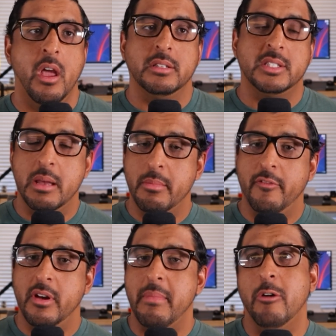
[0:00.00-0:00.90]
some of
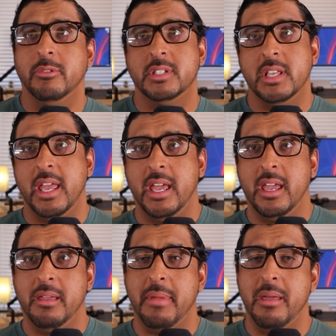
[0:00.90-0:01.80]
them, I would
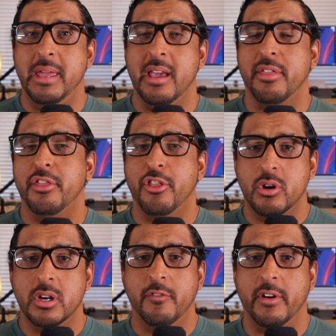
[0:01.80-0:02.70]
say maybe a
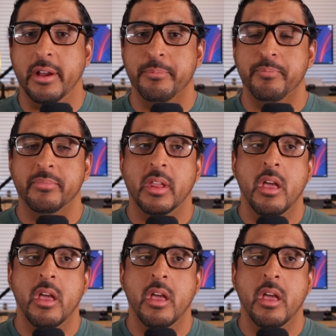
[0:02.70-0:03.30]
third of them,